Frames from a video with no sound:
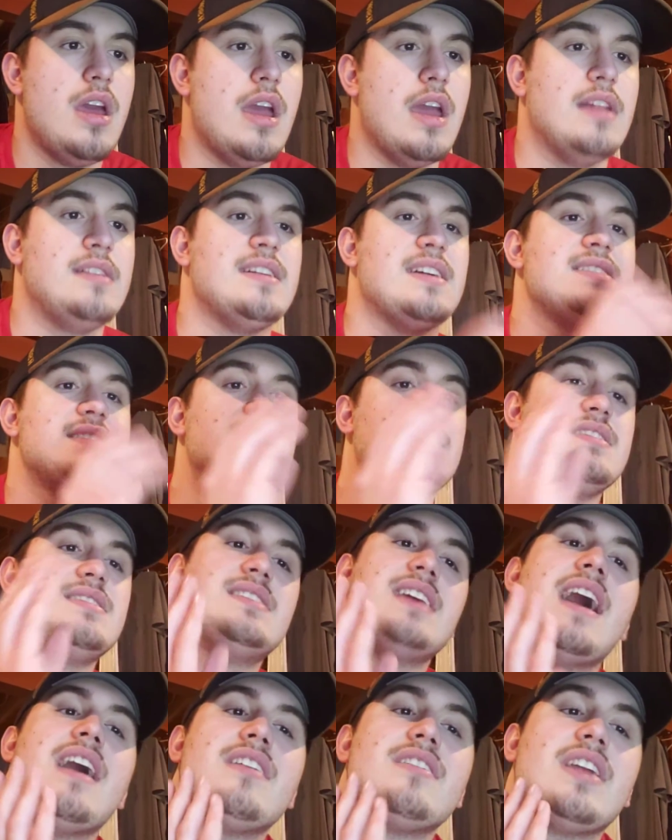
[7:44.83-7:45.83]
It doesn't
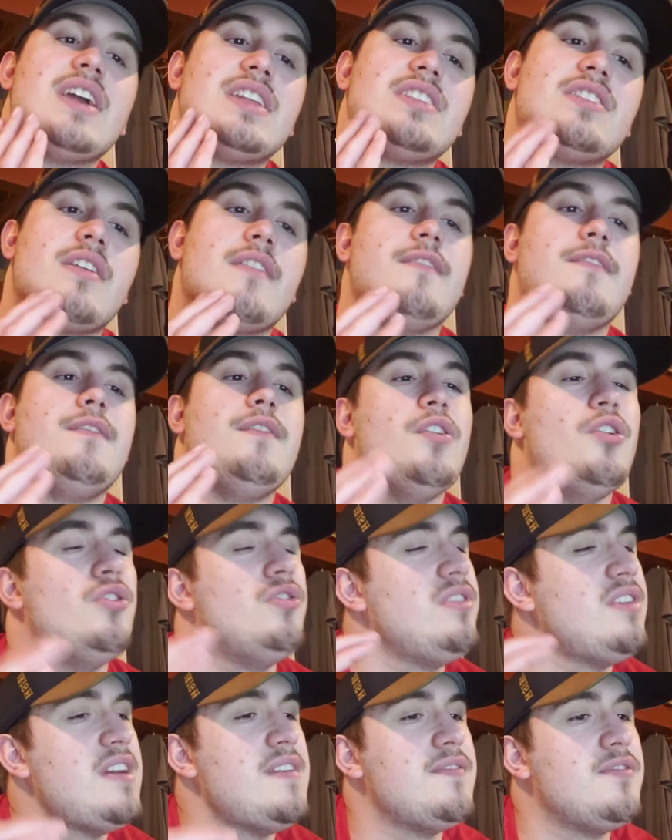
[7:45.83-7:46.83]
sound like they're
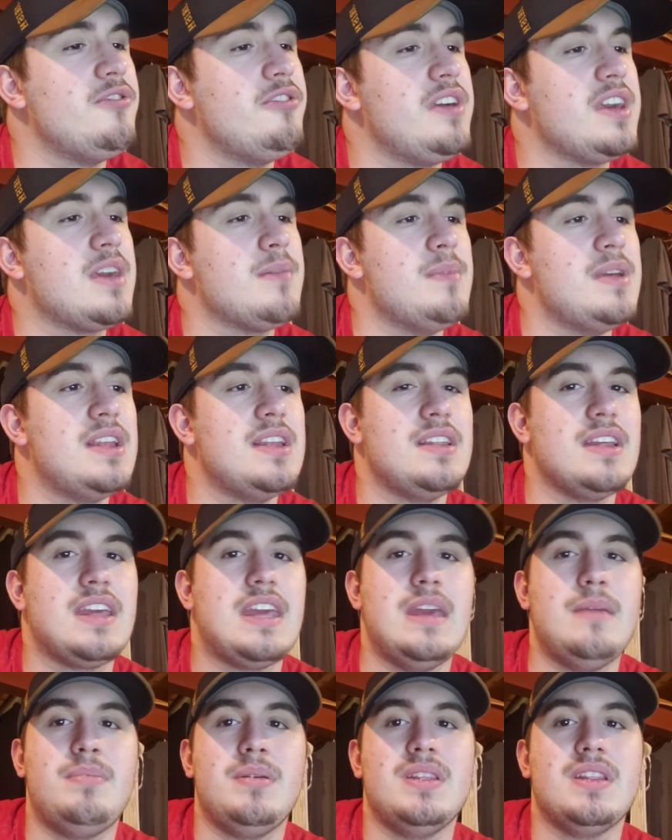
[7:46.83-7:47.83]
fully committed to
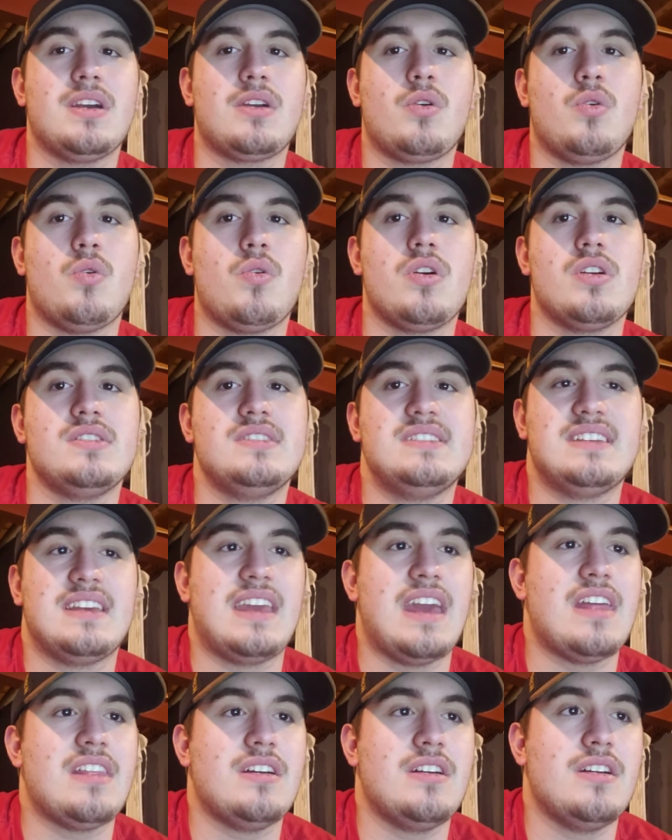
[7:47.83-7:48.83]
keeping the core
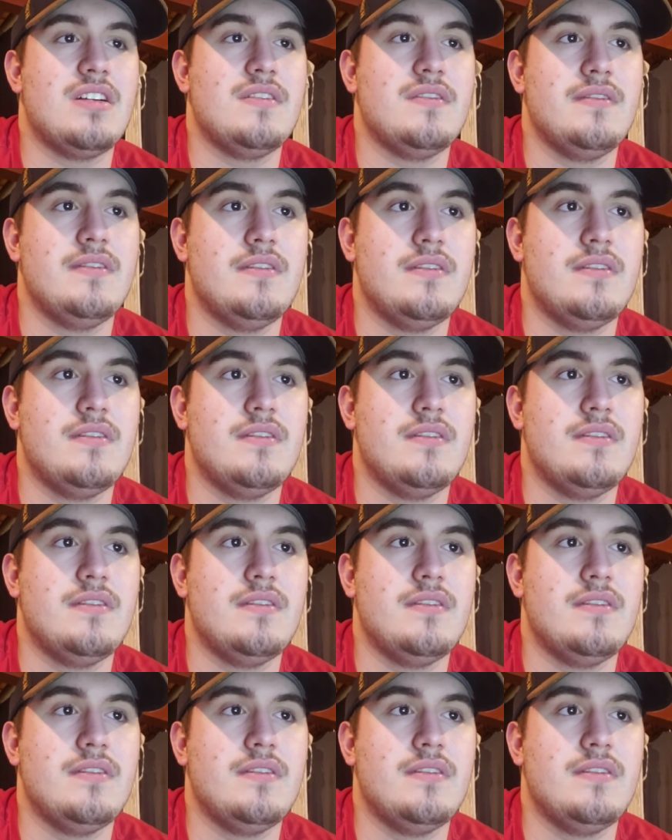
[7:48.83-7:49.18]
together